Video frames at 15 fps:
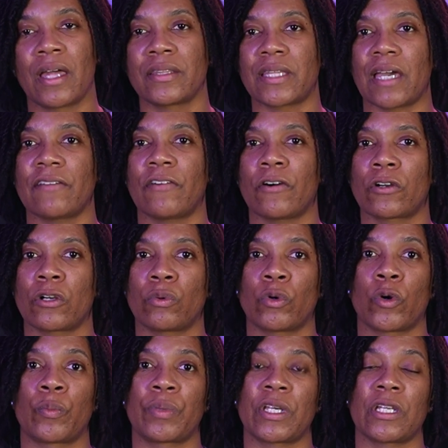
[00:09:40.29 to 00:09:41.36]
That photo will
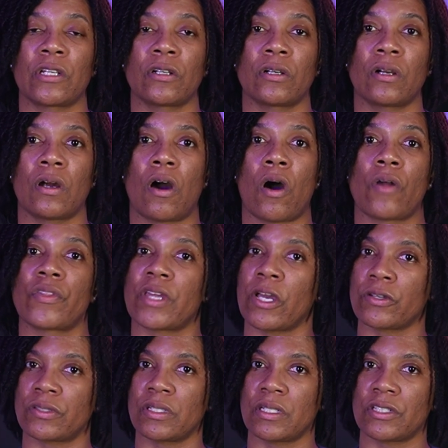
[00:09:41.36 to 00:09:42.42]
appear on the
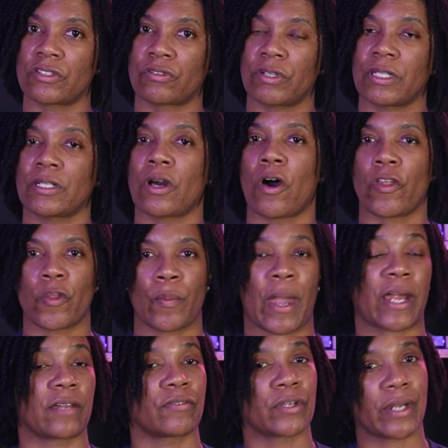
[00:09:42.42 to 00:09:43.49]
LCD screen on the
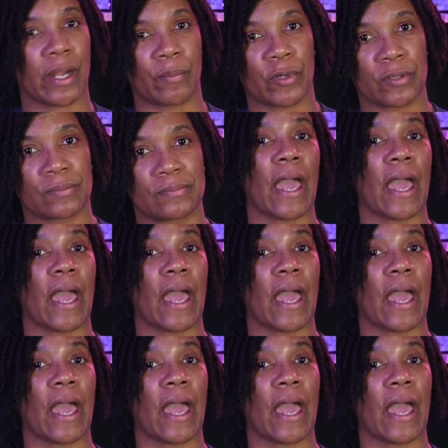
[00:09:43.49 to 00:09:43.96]
back of your camera.